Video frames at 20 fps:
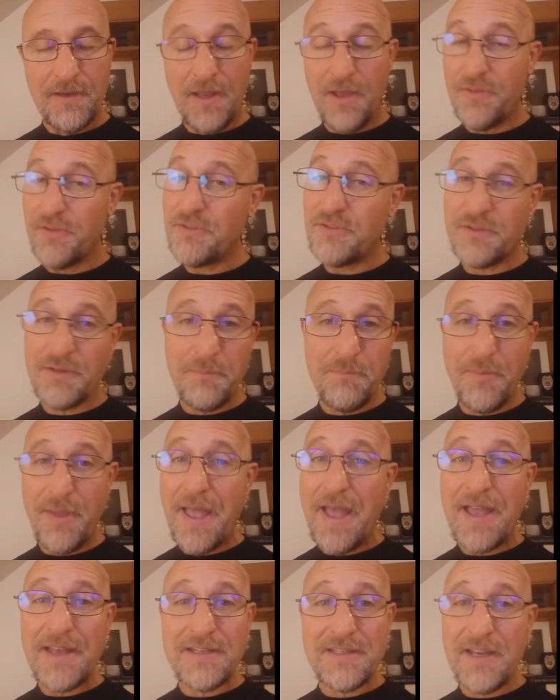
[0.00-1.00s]
Now, this is a
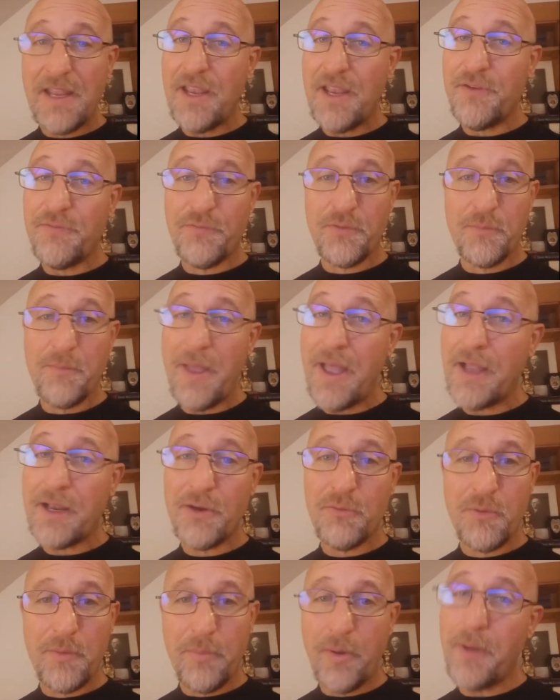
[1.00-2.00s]
bad day for
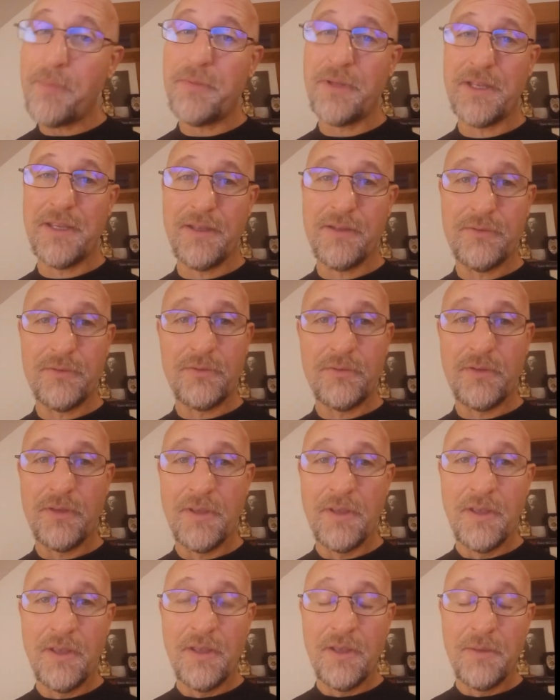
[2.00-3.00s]
MAGA Republicans
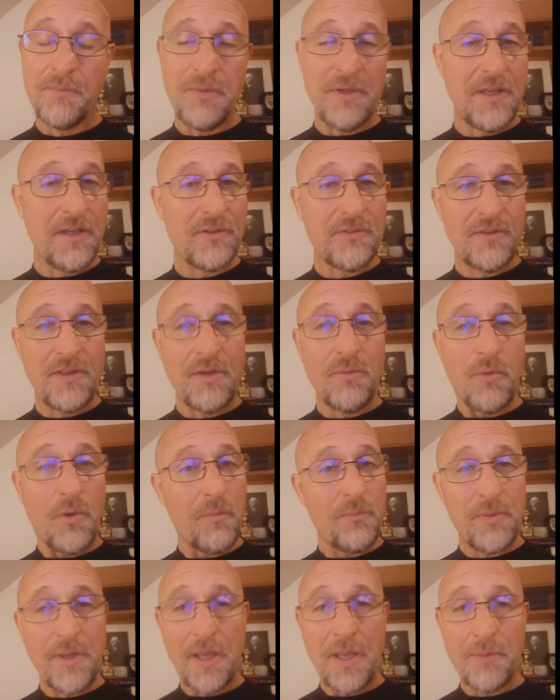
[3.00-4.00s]
because they
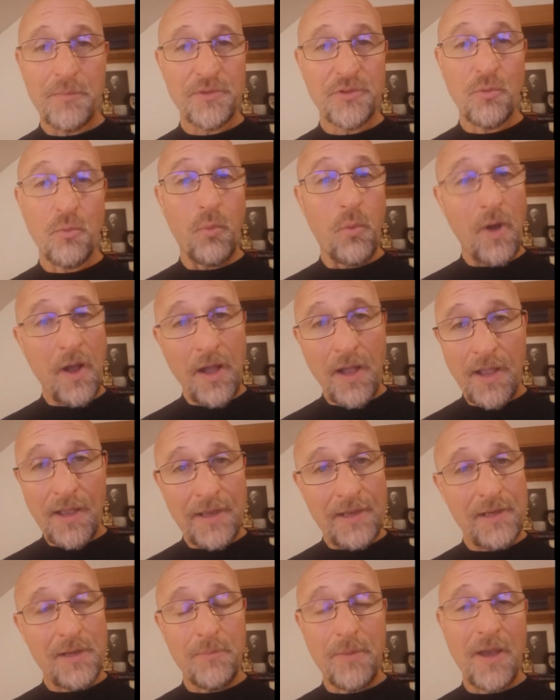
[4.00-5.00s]
won't be able to
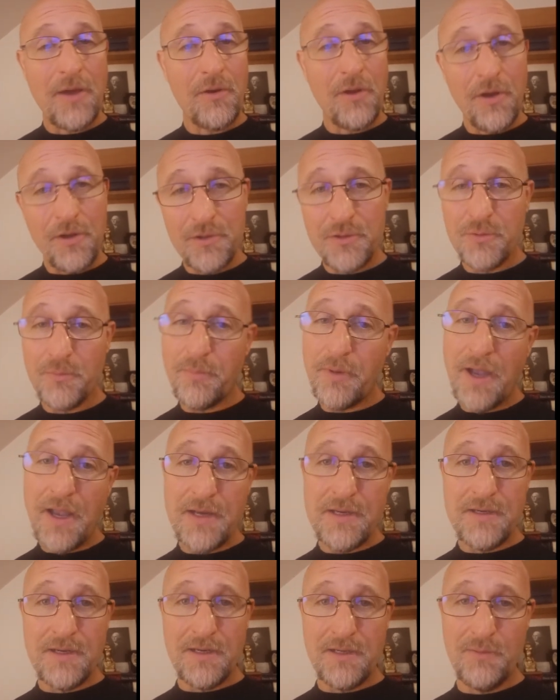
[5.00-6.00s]
whine about Hunter
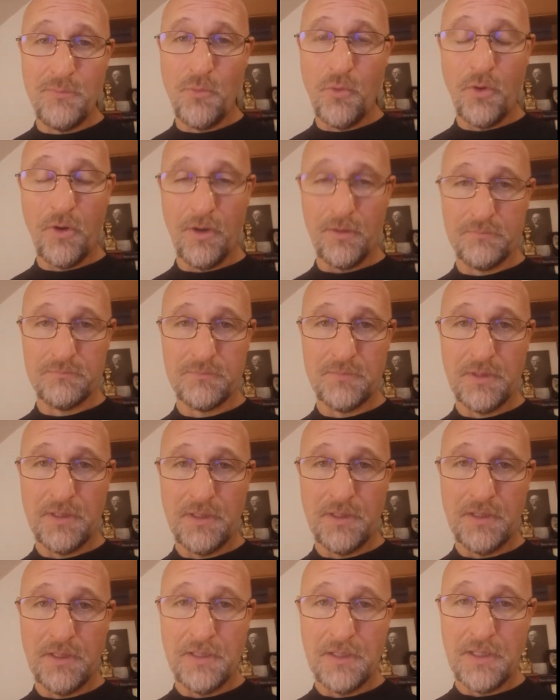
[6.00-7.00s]
Biden anymore.
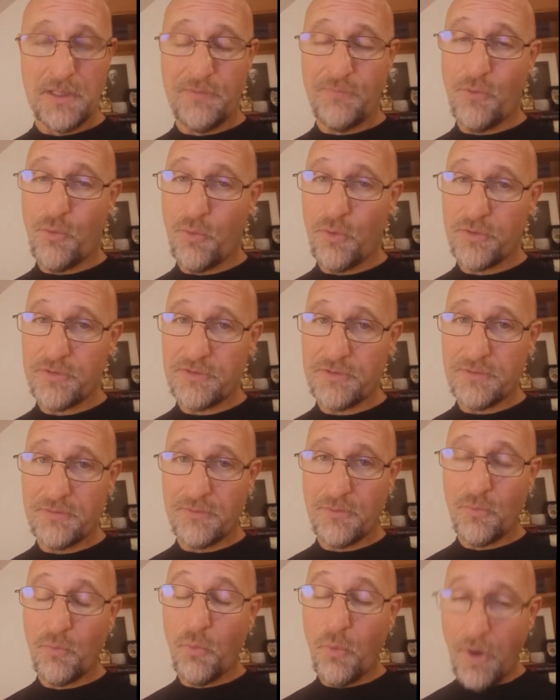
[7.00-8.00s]
And of course,
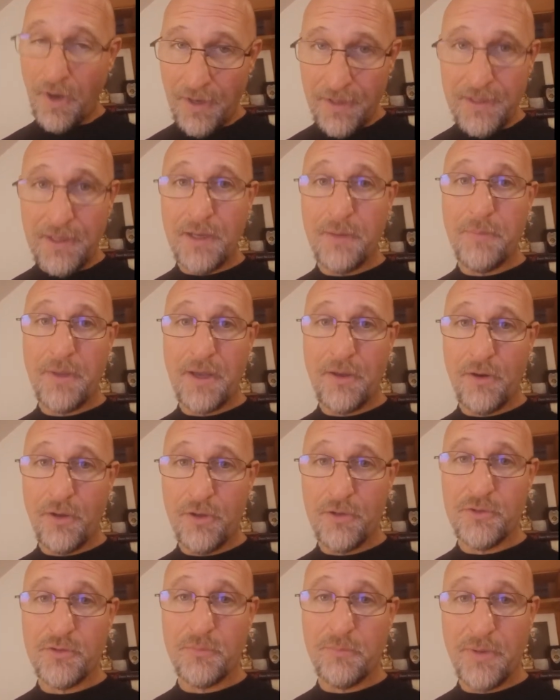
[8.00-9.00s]
whining about
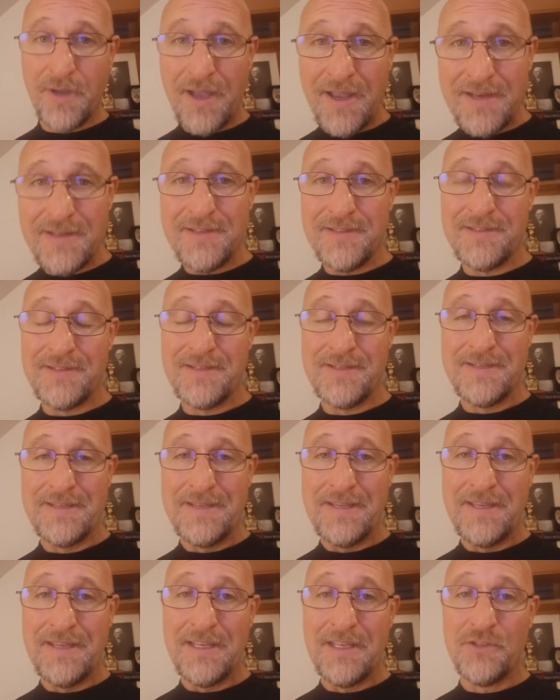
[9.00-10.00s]
Hunter Biden
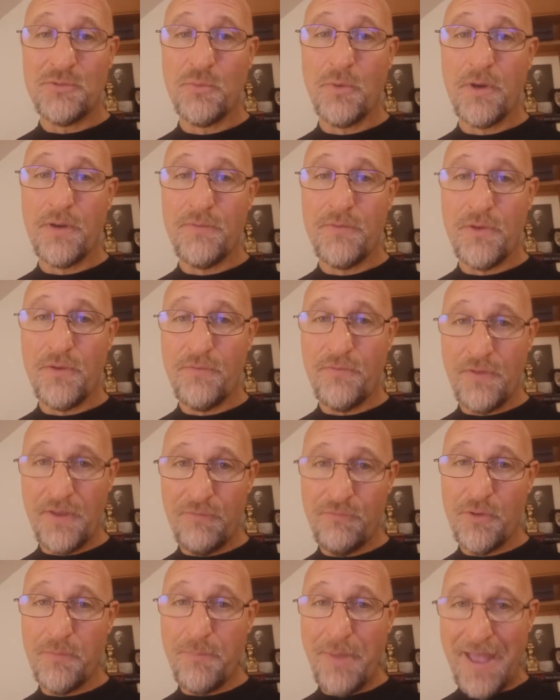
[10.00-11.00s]
is one of their
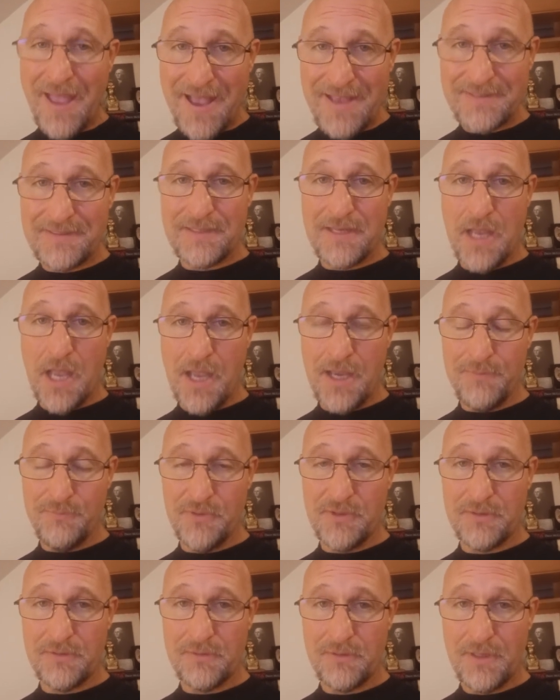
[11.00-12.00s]
favorite
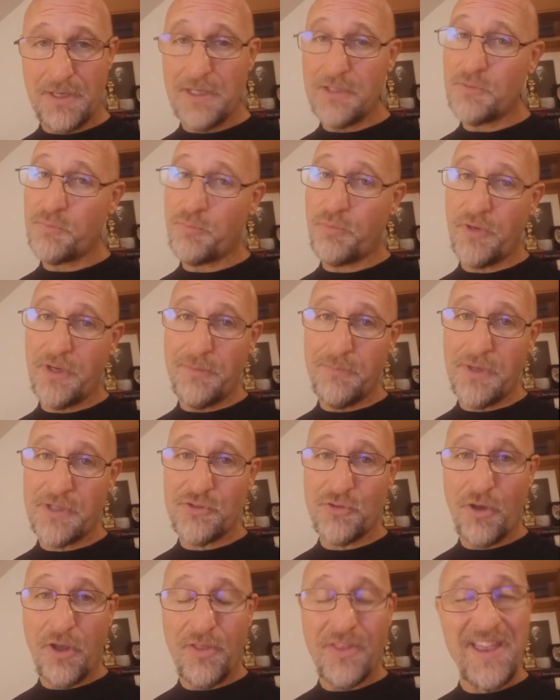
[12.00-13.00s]
pastimes, and it's pretty
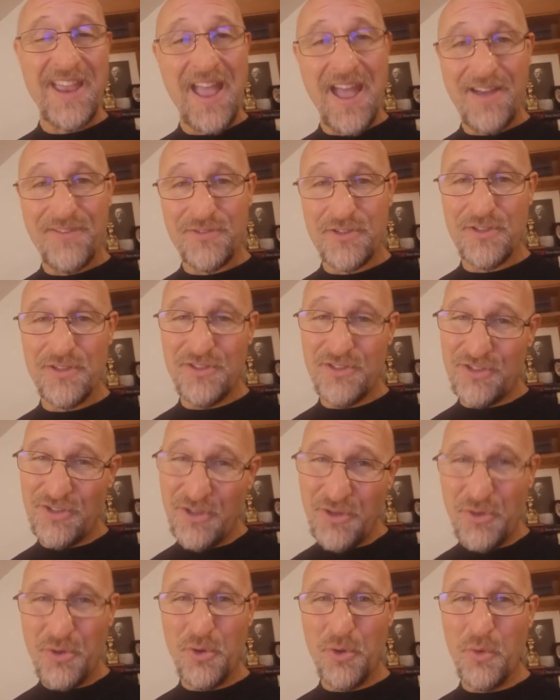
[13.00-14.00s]
much all they have to
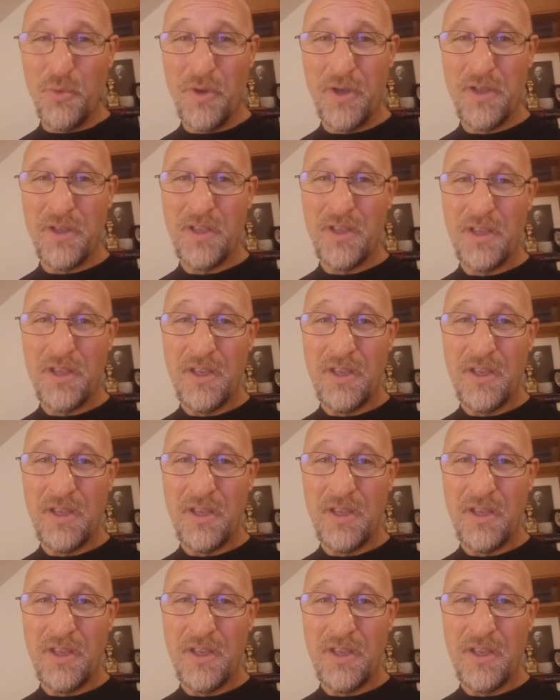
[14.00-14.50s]
do